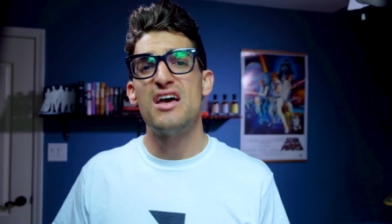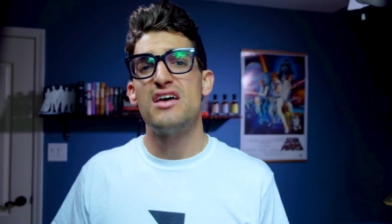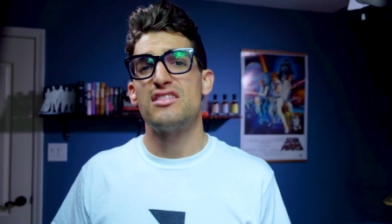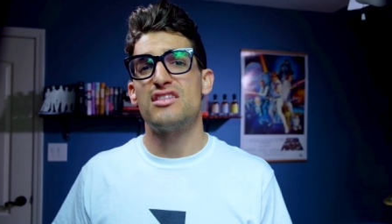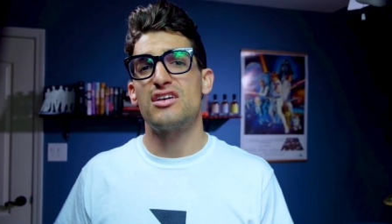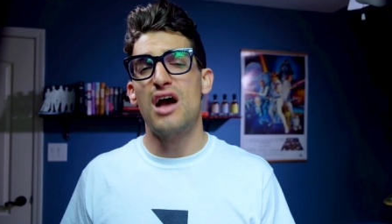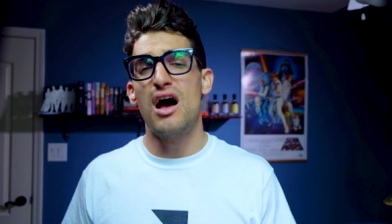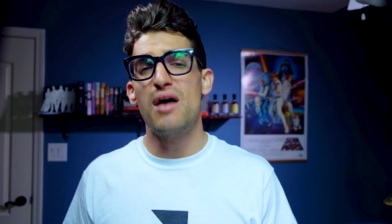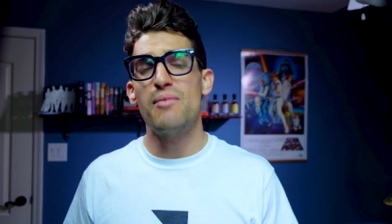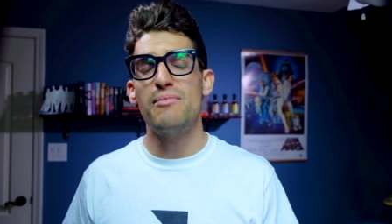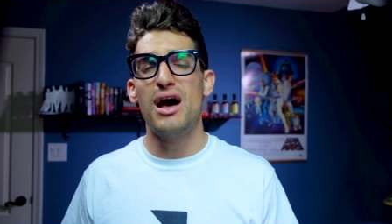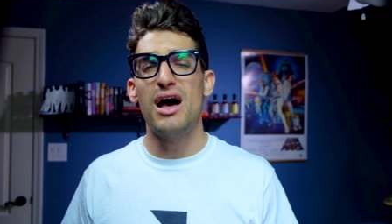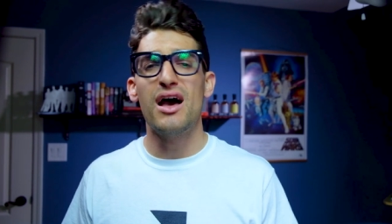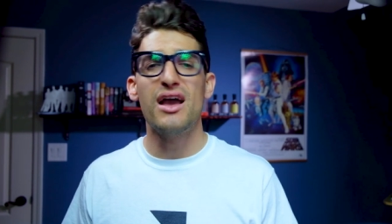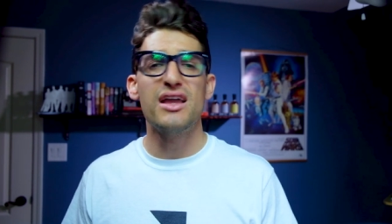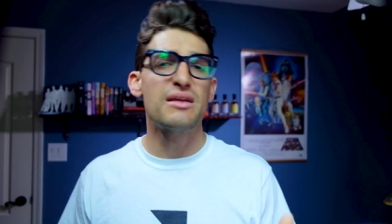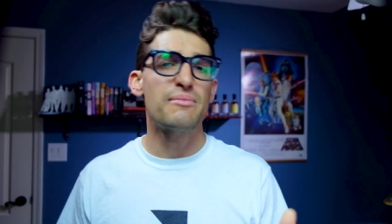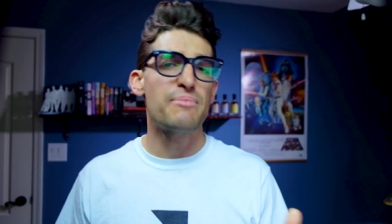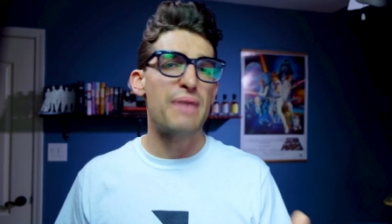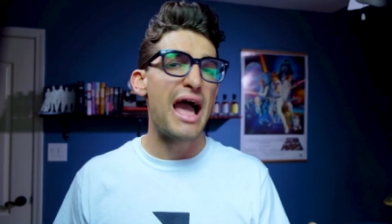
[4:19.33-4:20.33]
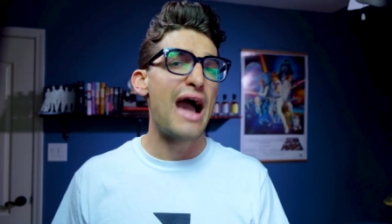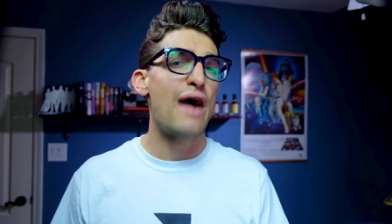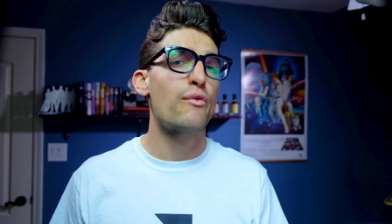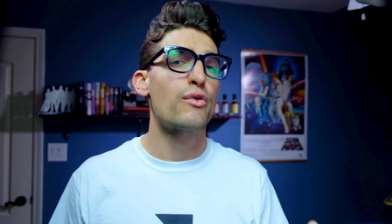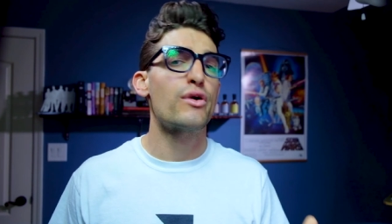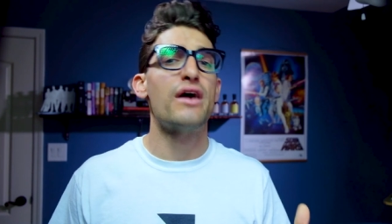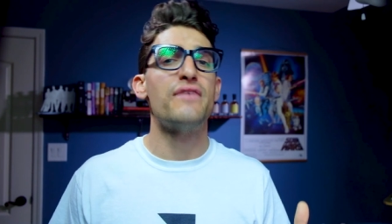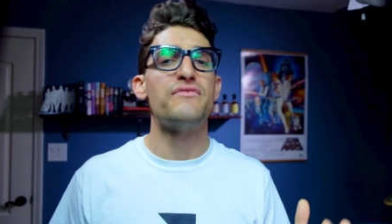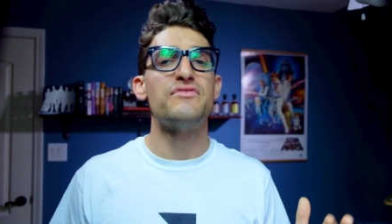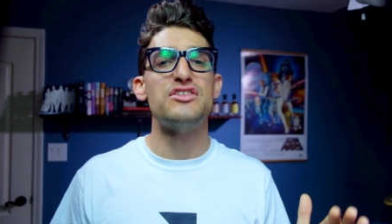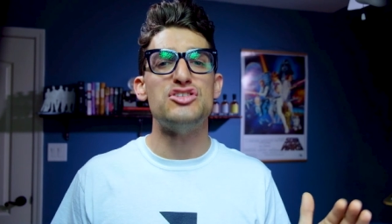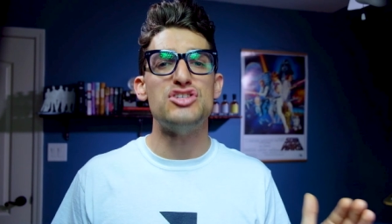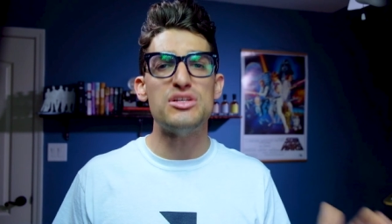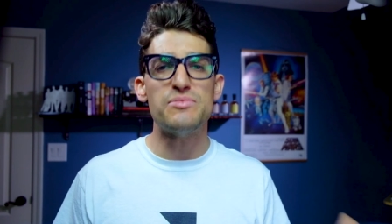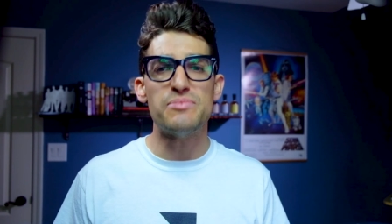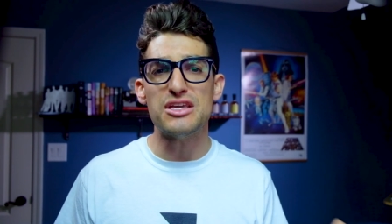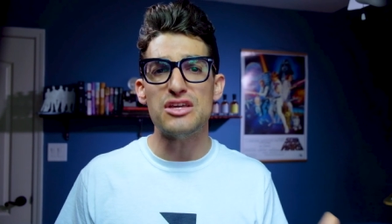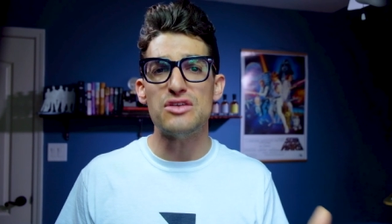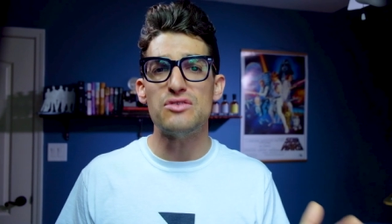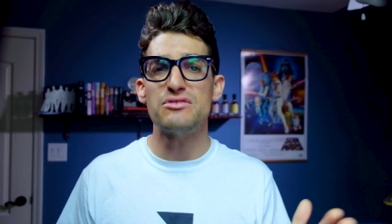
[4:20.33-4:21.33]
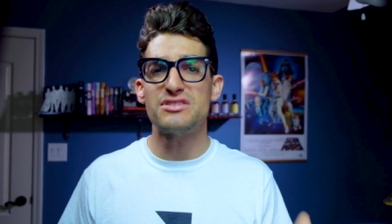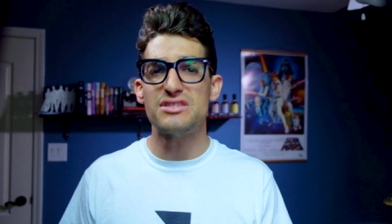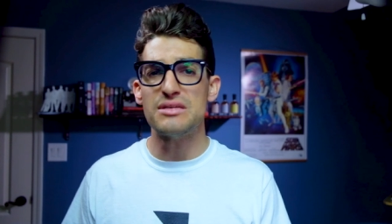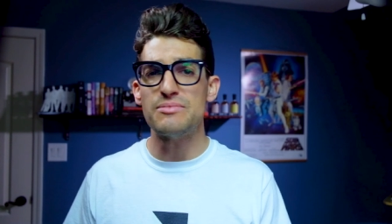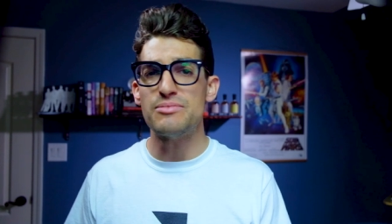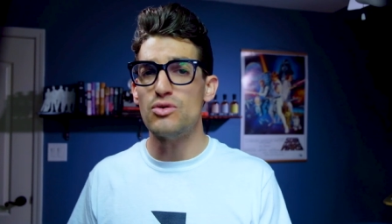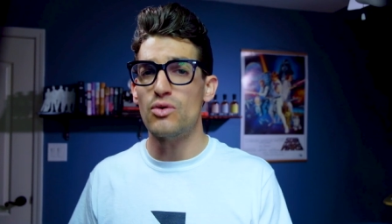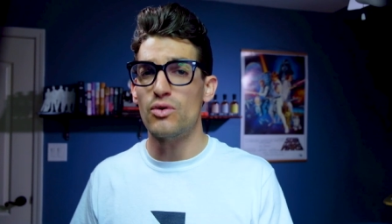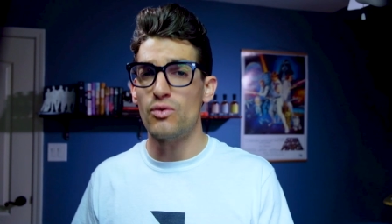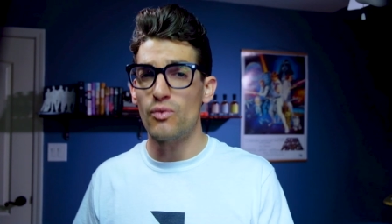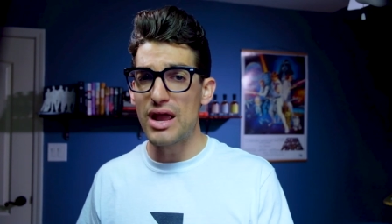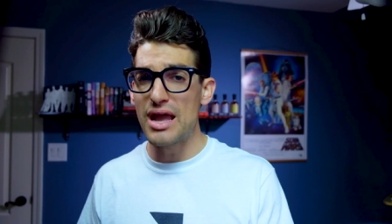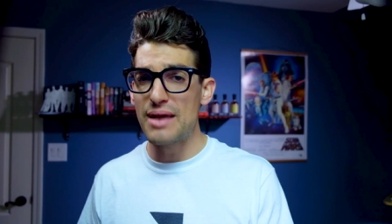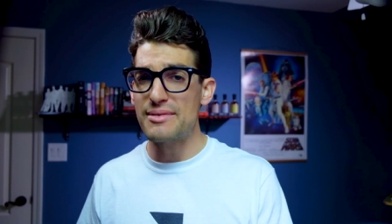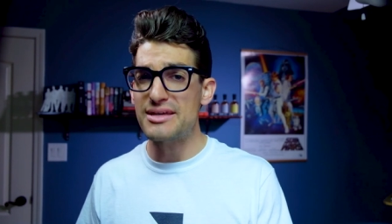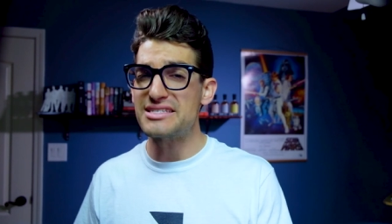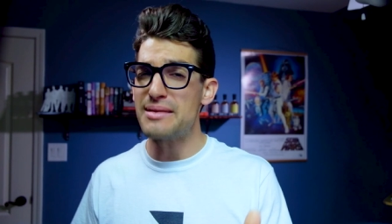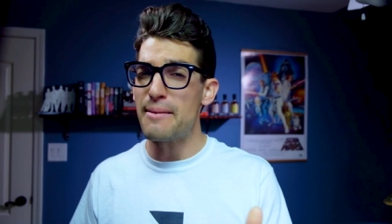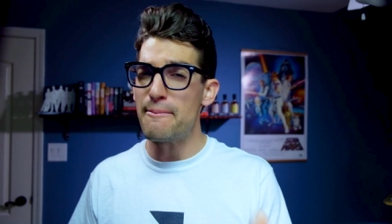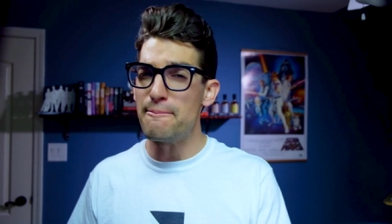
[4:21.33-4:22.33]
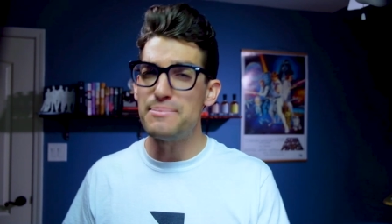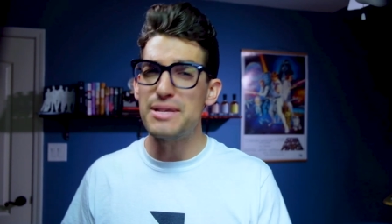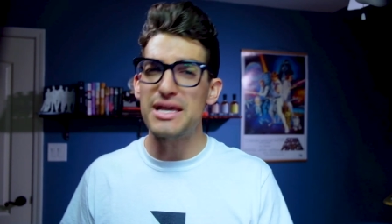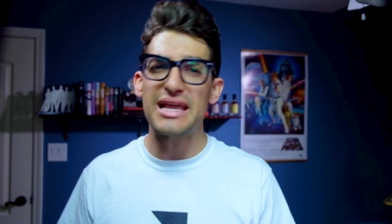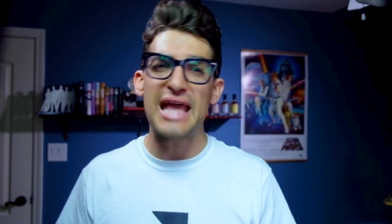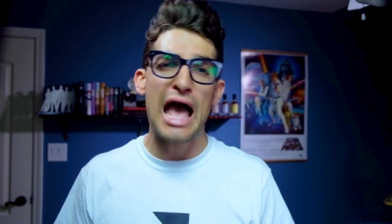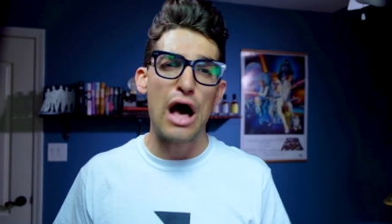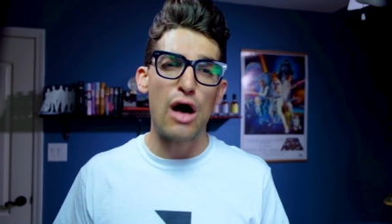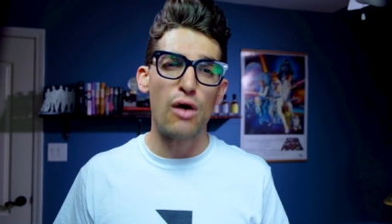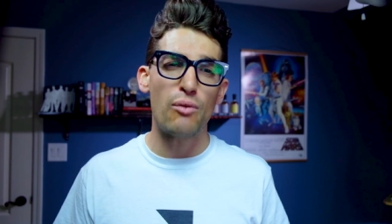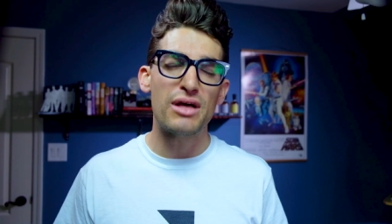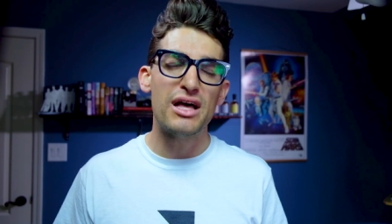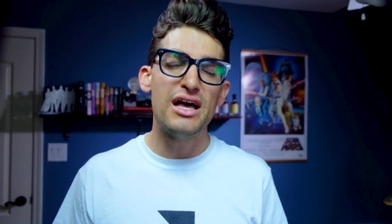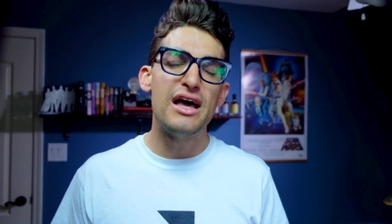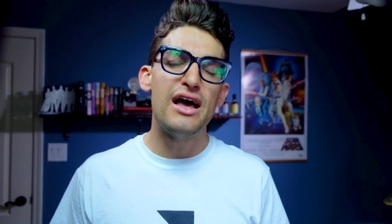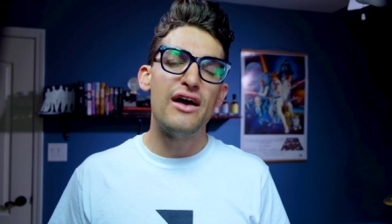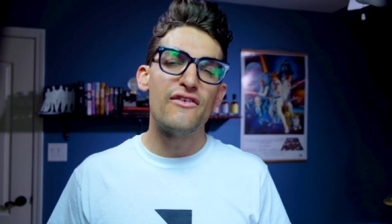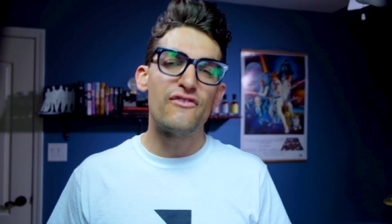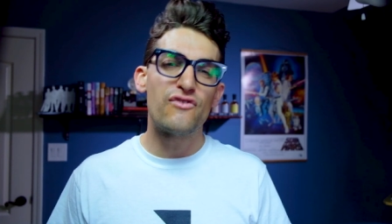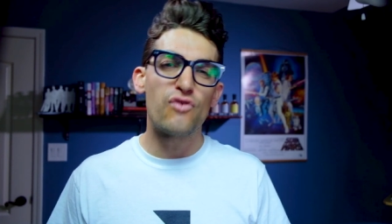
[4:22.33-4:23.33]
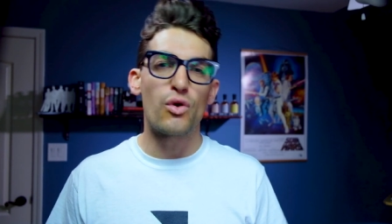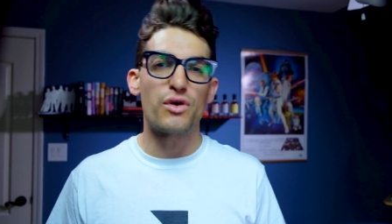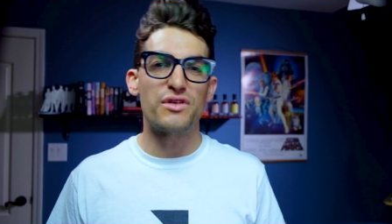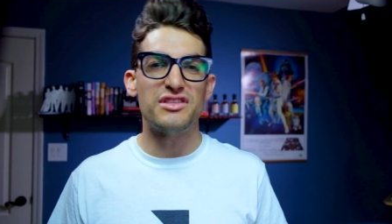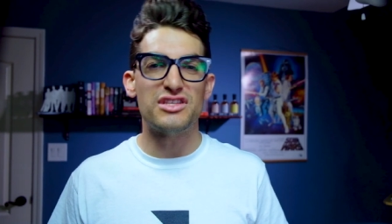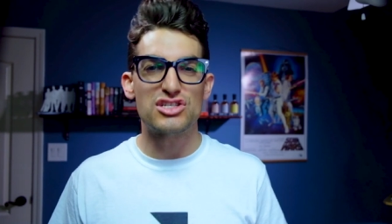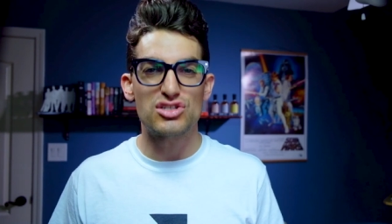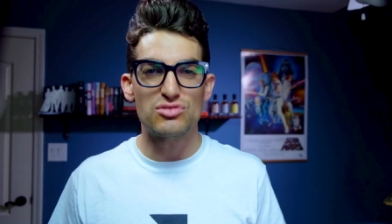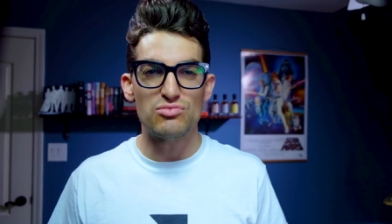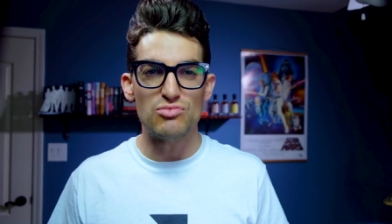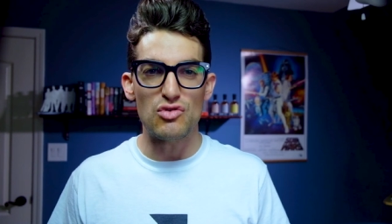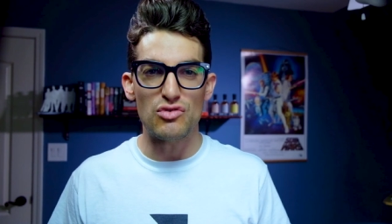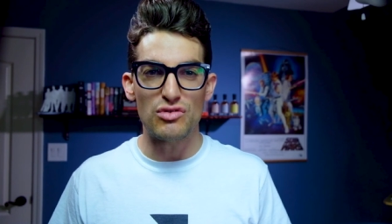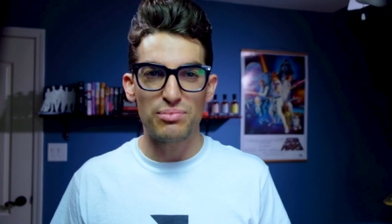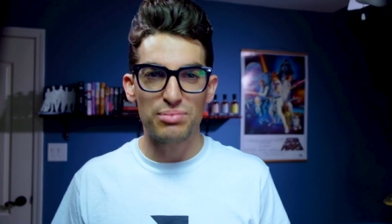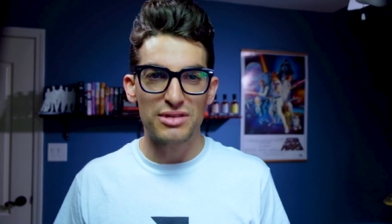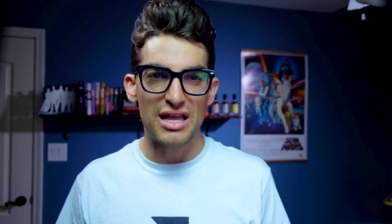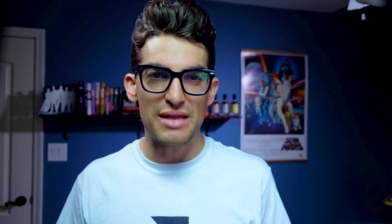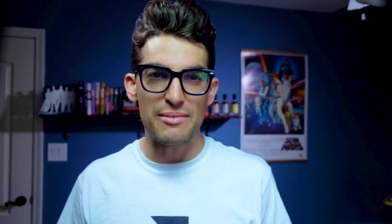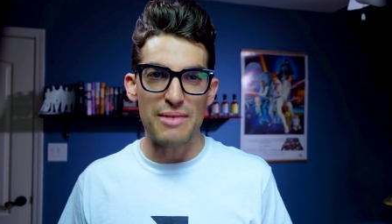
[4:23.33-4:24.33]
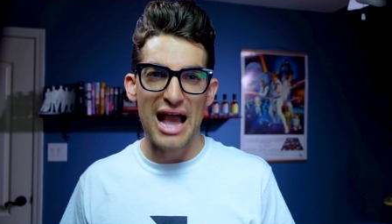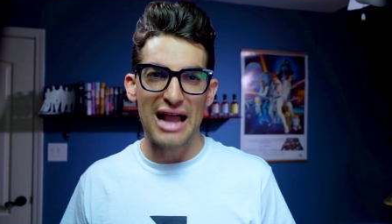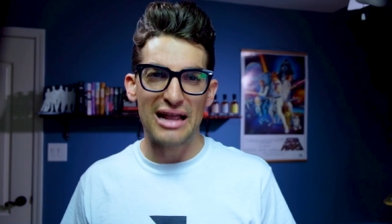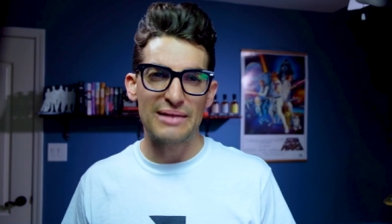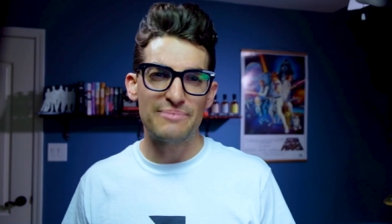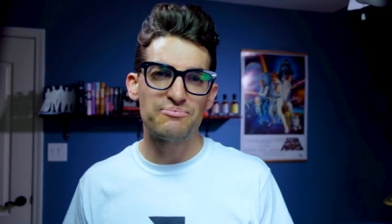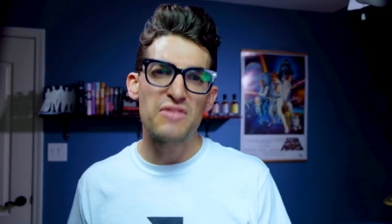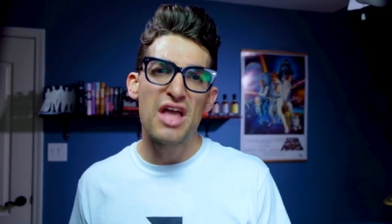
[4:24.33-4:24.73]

The combined power of the GPU, CPU, and RAM is a big help for the smooth playback.